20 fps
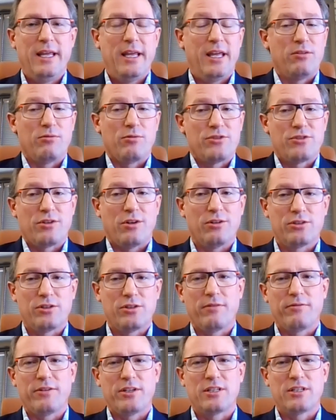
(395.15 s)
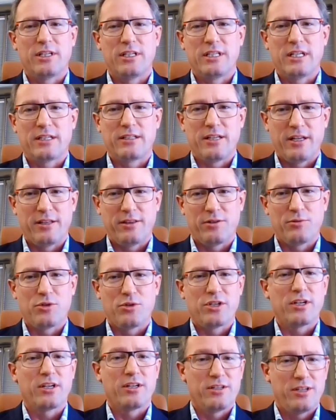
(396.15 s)
and the results obviously dictate that we
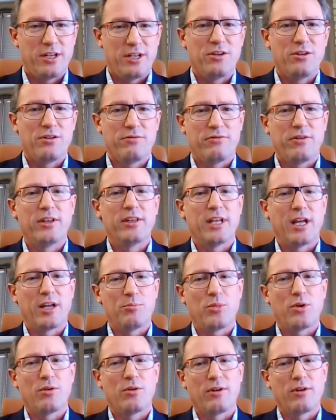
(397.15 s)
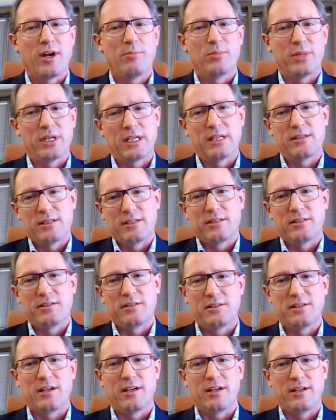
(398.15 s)
should continue to fund that program because
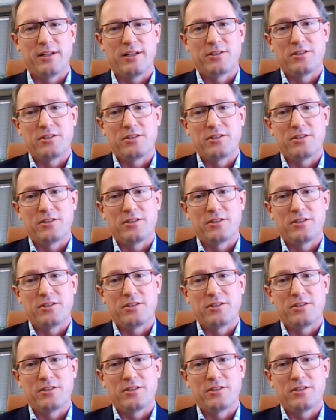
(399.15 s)
it's uh,